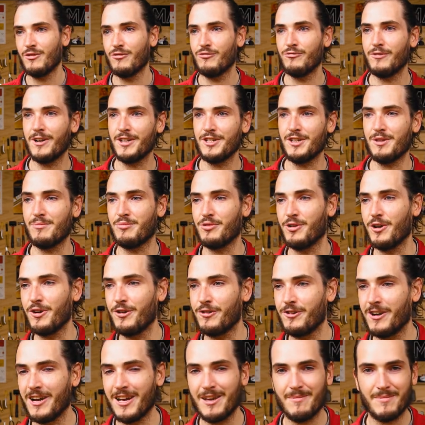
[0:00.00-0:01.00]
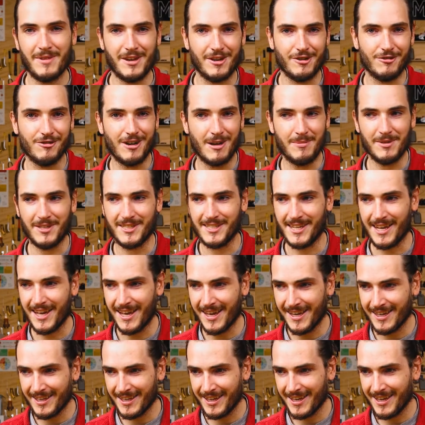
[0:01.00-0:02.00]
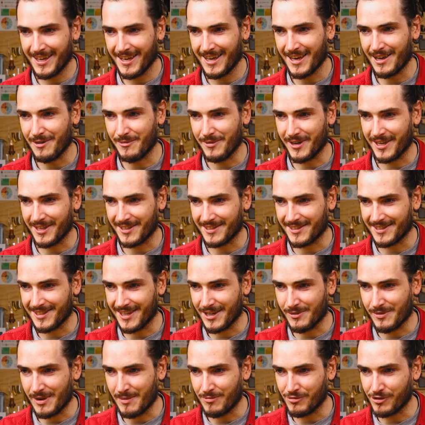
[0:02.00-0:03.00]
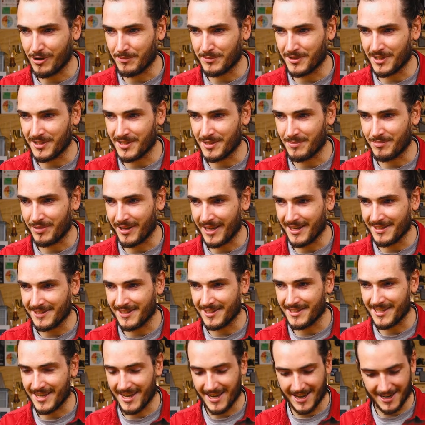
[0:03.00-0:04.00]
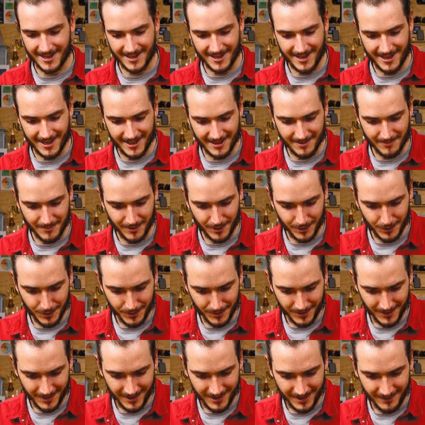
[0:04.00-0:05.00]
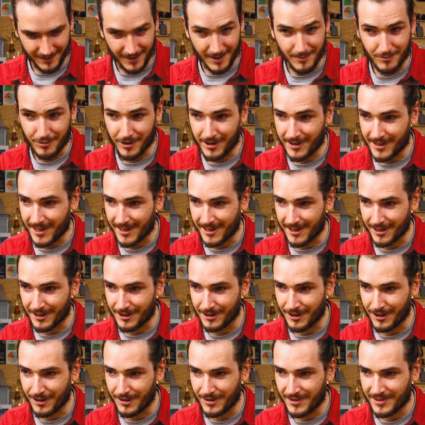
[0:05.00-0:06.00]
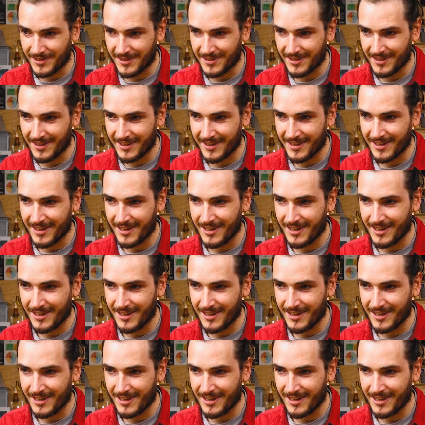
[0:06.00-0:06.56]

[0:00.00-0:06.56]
Run your program and grab a tag, and we can see we're prompted to place a tag near the module. If I bring that in close,